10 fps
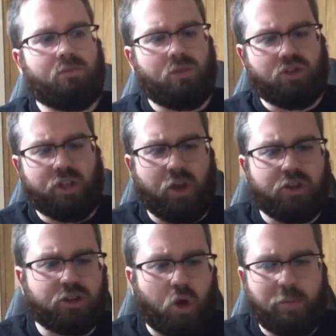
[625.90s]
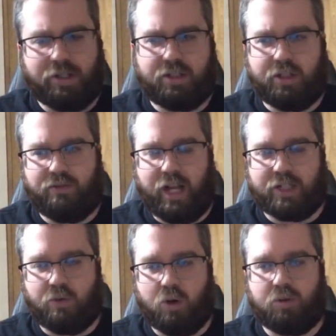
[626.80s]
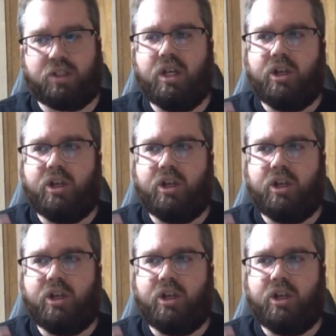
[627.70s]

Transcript: So they go through this whole mission in the flash forwards, which,